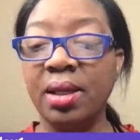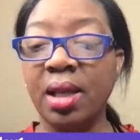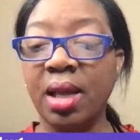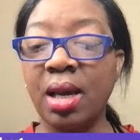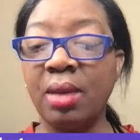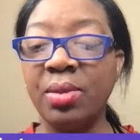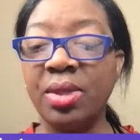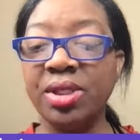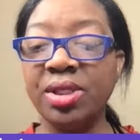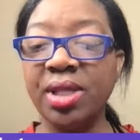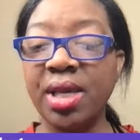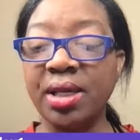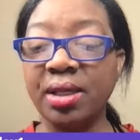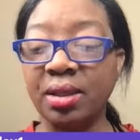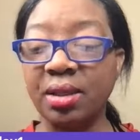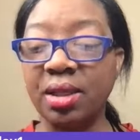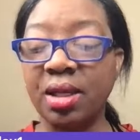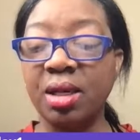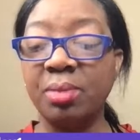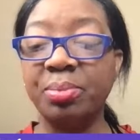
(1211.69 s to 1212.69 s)
I'm gonna take a
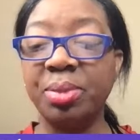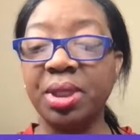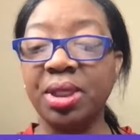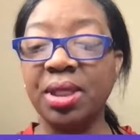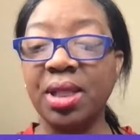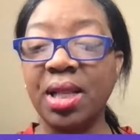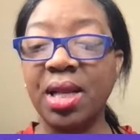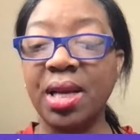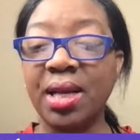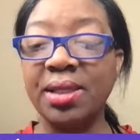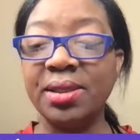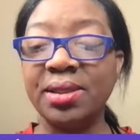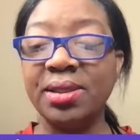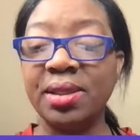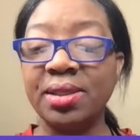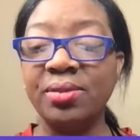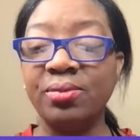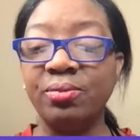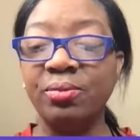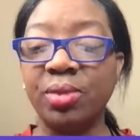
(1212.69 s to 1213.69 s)
couple of clients
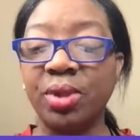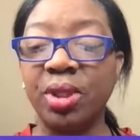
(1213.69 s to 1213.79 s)
this